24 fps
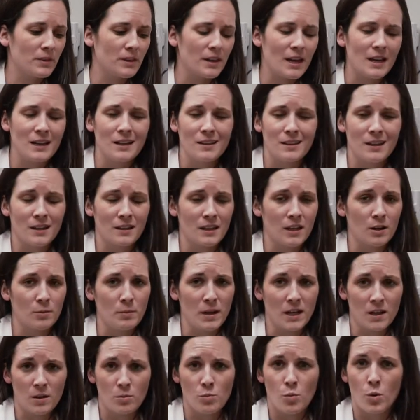Anything that'll
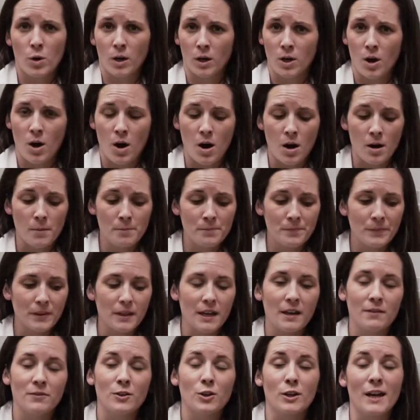make them more calm.
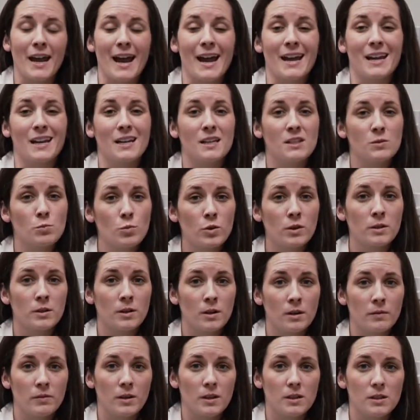If your cat is more
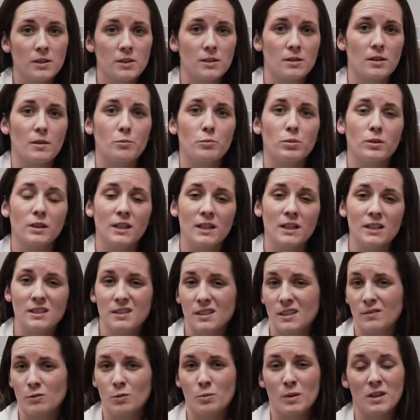nervous, please
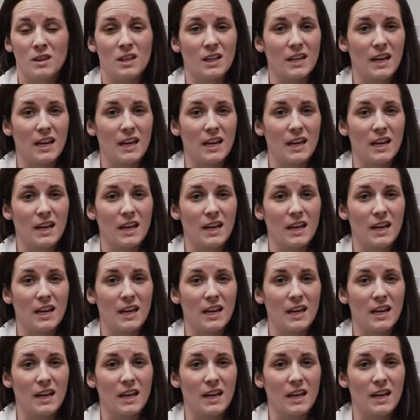leave them in the